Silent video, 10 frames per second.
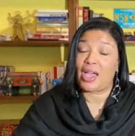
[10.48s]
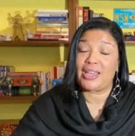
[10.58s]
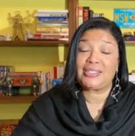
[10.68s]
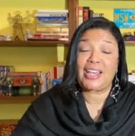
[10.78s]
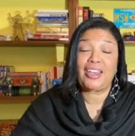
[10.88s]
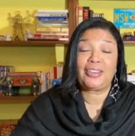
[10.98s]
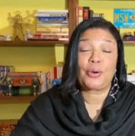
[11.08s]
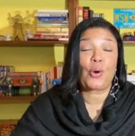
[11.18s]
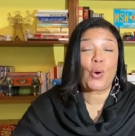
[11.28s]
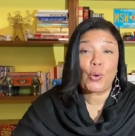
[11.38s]
As I
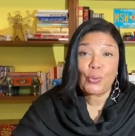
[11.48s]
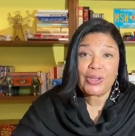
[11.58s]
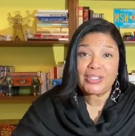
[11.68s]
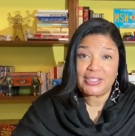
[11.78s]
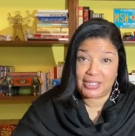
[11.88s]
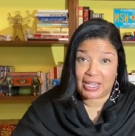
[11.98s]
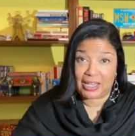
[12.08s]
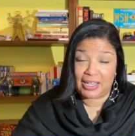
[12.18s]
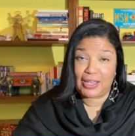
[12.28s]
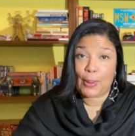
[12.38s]
always
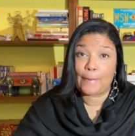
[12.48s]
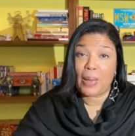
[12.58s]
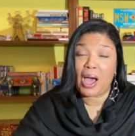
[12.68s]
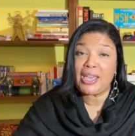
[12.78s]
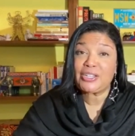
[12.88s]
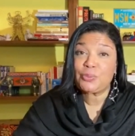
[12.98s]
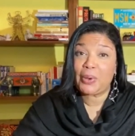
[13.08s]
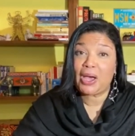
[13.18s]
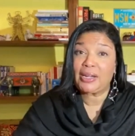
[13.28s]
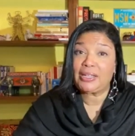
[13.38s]
say, mind,
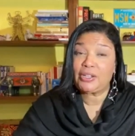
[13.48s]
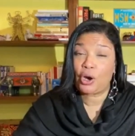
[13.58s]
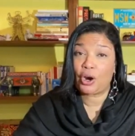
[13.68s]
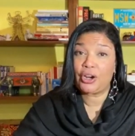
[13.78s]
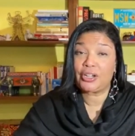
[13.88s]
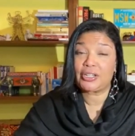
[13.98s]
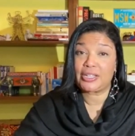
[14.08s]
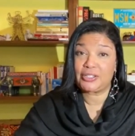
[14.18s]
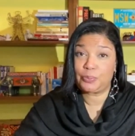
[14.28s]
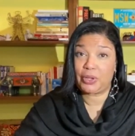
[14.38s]
body, heart,
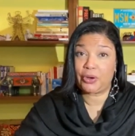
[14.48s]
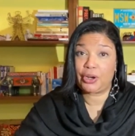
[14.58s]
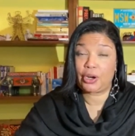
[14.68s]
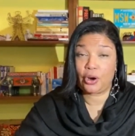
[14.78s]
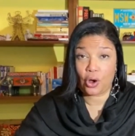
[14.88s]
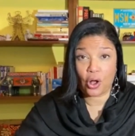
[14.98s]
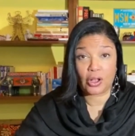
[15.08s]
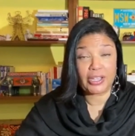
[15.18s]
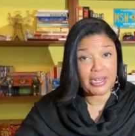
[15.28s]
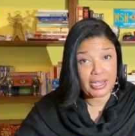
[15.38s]
and spirit are all
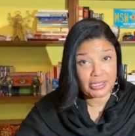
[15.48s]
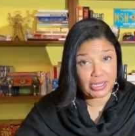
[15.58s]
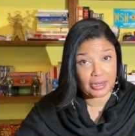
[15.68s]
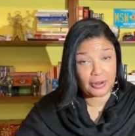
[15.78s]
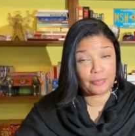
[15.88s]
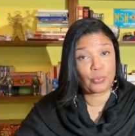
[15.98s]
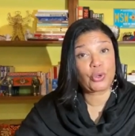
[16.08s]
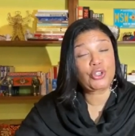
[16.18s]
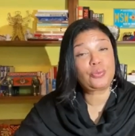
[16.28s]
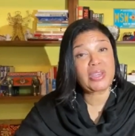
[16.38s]
connected,
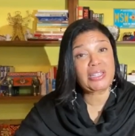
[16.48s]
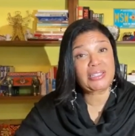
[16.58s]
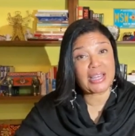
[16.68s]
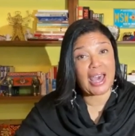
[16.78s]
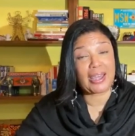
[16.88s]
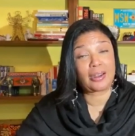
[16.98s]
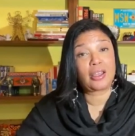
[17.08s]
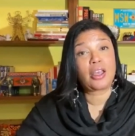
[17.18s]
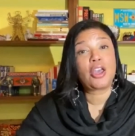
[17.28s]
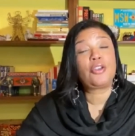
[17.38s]
which means that
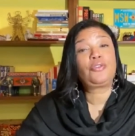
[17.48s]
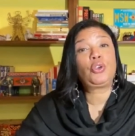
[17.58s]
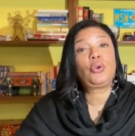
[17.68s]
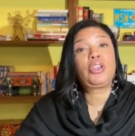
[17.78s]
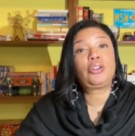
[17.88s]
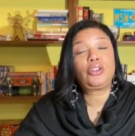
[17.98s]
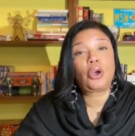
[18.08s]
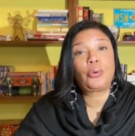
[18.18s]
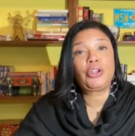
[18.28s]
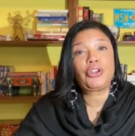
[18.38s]
if you can
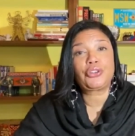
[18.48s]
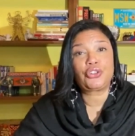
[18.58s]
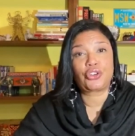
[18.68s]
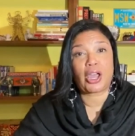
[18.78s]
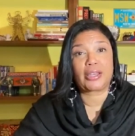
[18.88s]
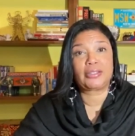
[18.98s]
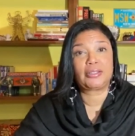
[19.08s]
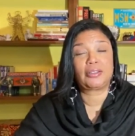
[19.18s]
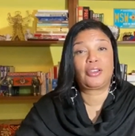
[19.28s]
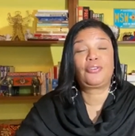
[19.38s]
lower your
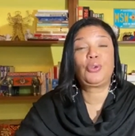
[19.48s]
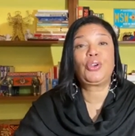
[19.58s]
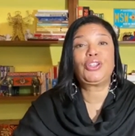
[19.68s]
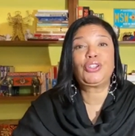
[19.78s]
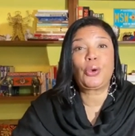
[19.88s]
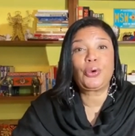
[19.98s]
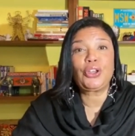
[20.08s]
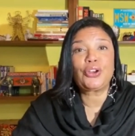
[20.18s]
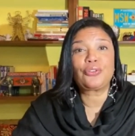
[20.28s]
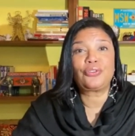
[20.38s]
stress, if you can lower
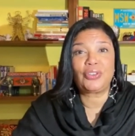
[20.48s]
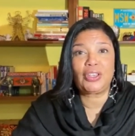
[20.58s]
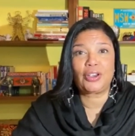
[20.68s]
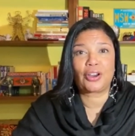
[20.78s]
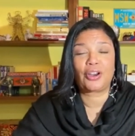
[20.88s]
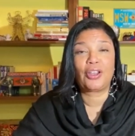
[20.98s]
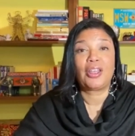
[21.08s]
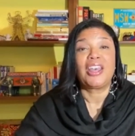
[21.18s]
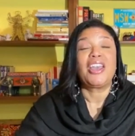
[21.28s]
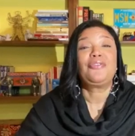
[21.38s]
your fear,
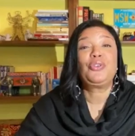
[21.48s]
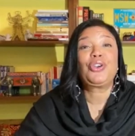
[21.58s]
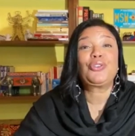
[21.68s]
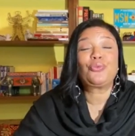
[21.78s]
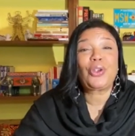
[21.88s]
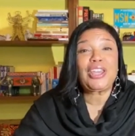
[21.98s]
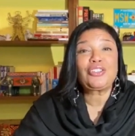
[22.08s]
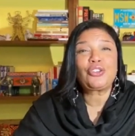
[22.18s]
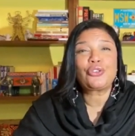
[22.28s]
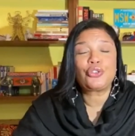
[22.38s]
if you can raise
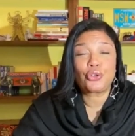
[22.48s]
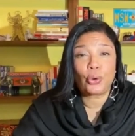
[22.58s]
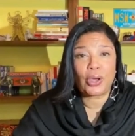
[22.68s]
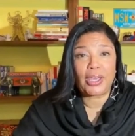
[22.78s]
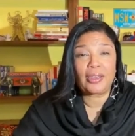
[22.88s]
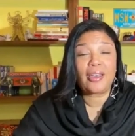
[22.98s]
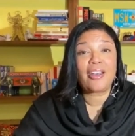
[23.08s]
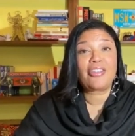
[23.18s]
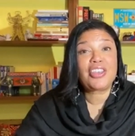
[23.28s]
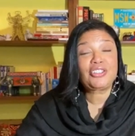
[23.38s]
your joy,
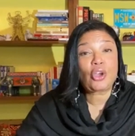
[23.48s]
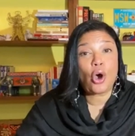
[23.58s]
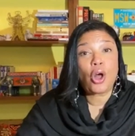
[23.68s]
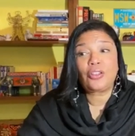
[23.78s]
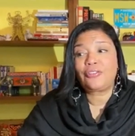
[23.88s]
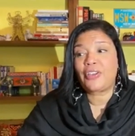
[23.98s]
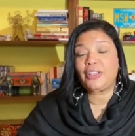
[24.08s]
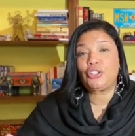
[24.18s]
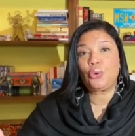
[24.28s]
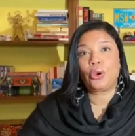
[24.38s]
this all
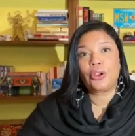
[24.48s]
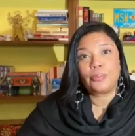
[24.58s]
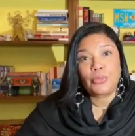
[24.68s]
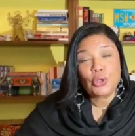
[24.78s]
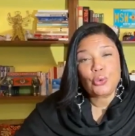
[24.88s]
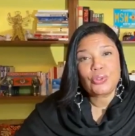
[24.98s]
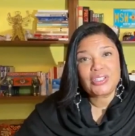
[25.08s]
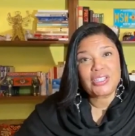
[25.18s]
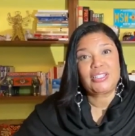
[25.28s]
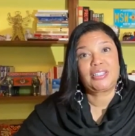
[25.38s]
affects your immune
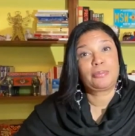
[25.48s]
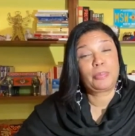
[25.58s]
system